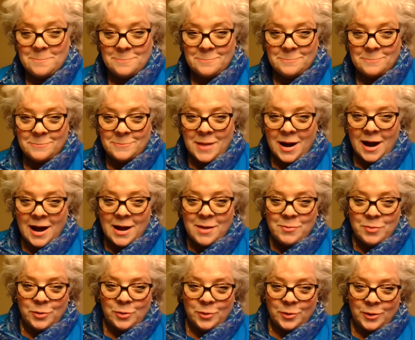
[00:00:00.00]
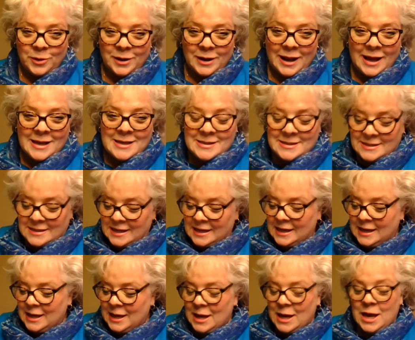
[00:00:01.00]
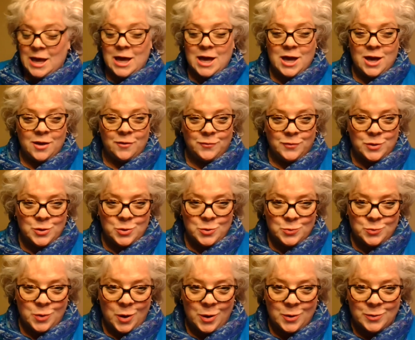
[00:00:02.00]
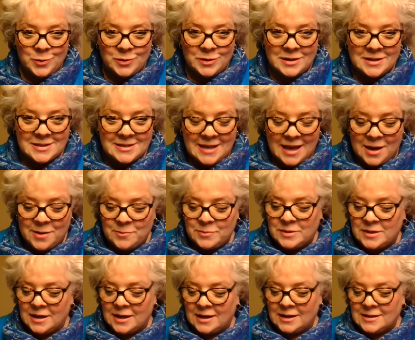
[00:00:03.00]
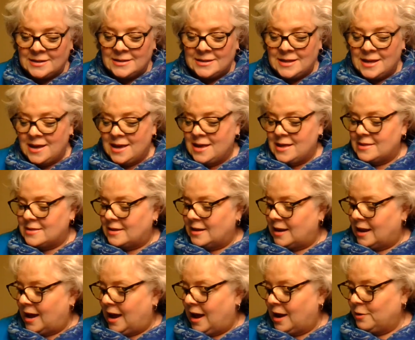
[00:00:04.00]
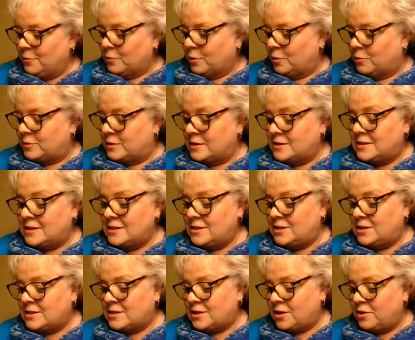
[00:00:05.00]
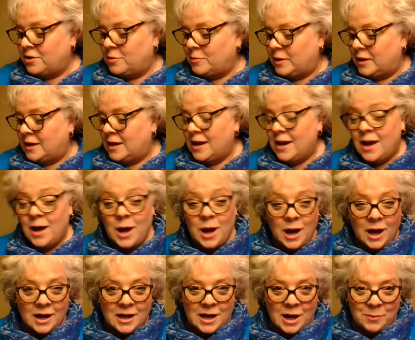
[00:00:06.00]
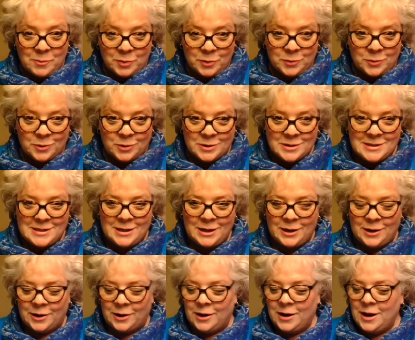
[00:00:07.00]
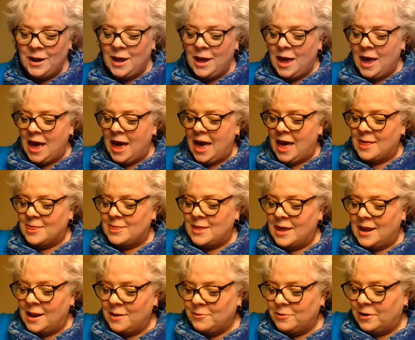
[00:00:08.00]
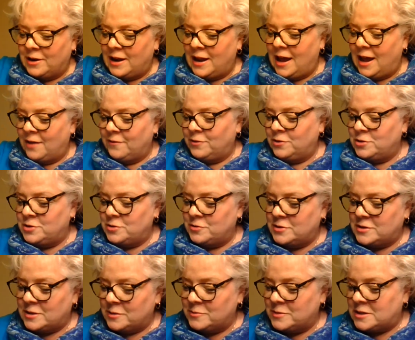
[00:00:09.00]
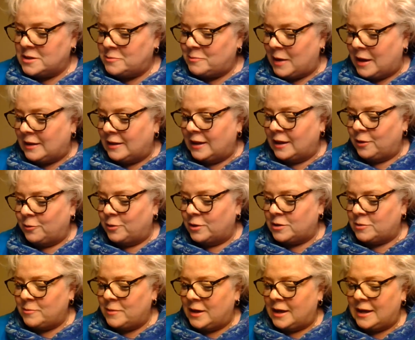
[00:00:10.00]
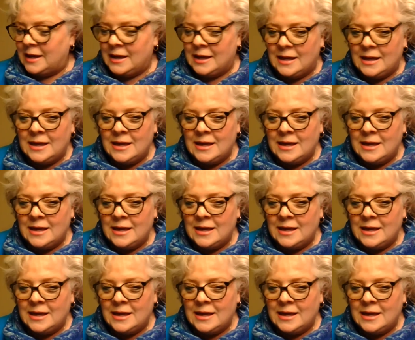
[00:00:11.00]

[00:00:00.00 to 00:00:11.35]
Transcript: my board and see if you wrote the same things that I wrote. This is just going to be a couple words here, and then I'm going to have you do some spelling with me.